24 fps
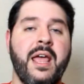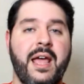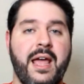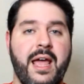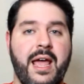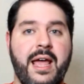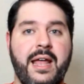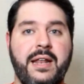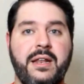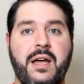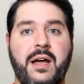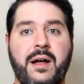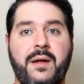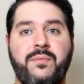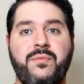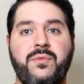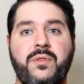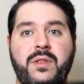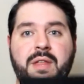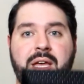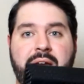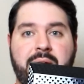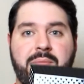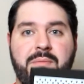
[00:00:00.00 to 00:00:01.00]
And
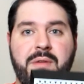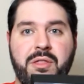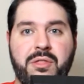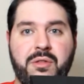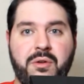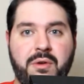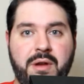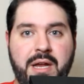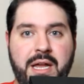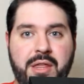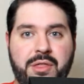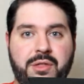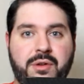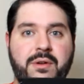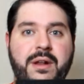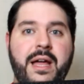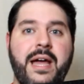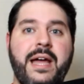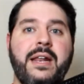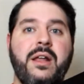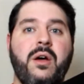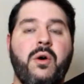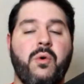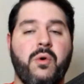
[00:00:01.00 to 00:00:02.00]
that can be through
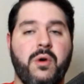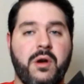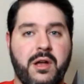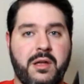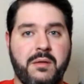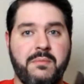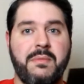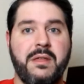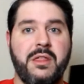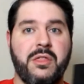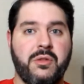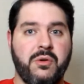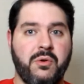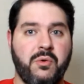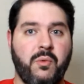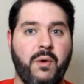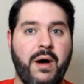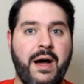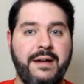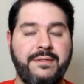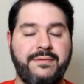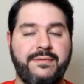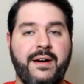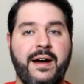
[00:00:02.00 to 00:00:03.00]
Ethernet or it can be through
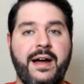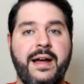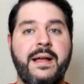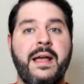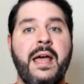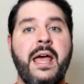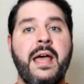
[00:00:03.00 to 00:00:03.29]
Wi-Fi.